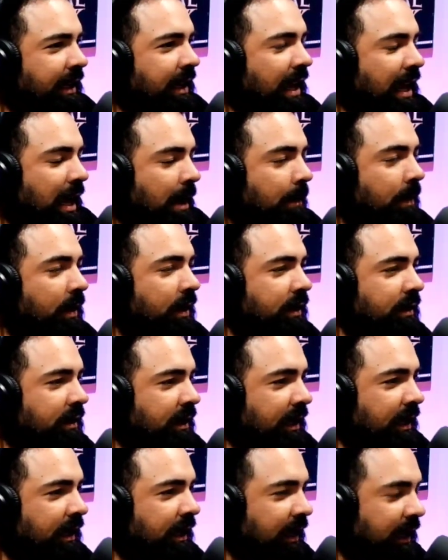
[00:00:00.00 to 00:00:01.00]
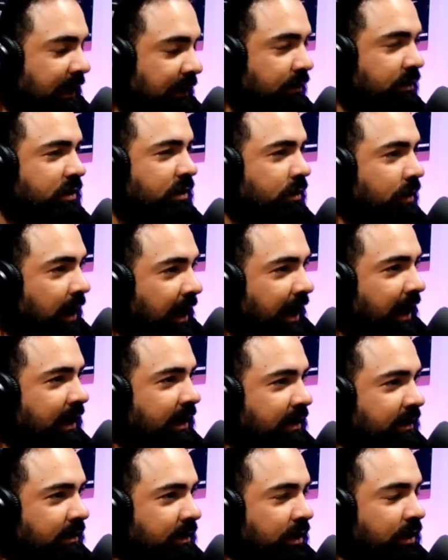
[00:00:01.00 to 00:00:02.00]
Yeah, but he was
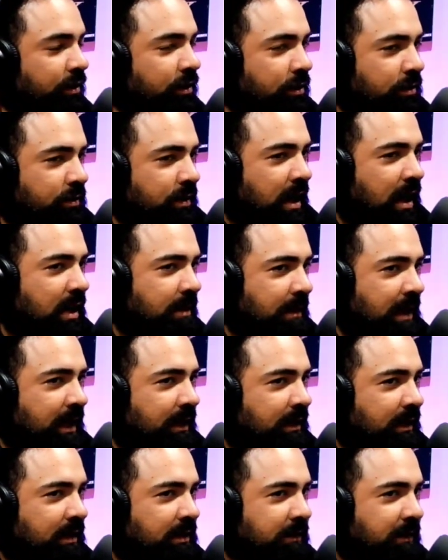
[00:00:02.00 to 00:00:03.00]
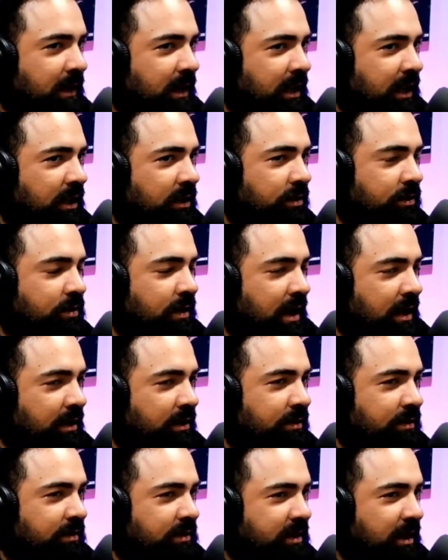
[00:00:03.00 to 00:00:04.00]
trying, you try to make things funny. You're trying
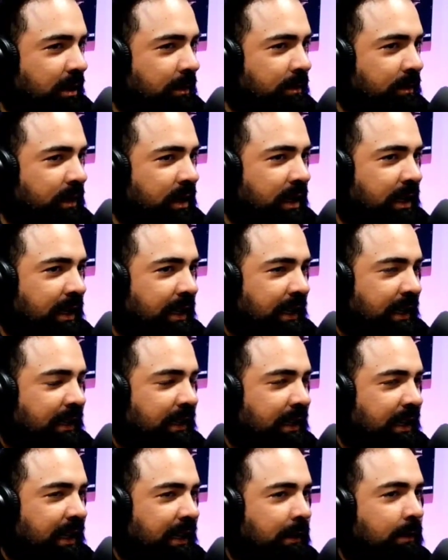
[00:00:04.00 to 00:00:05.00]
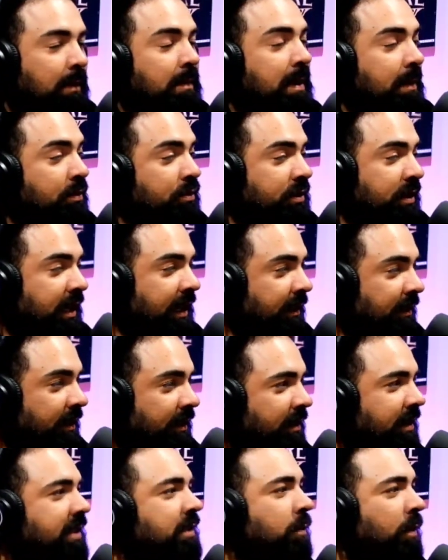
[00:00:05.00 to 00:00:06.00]
to do something. Like, when people say,
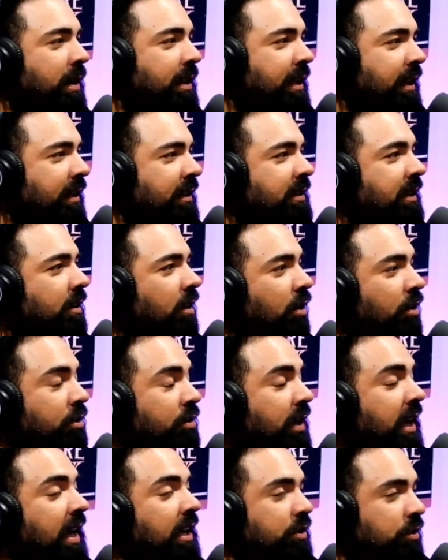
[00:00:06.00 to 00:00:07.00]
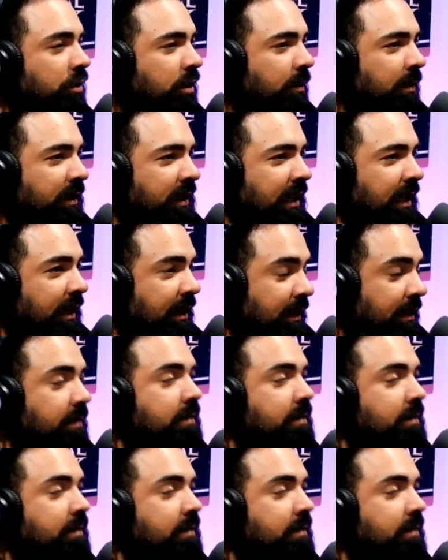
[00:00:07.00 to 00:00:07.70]
this is one thing, it's like, oh, you can't joke about that.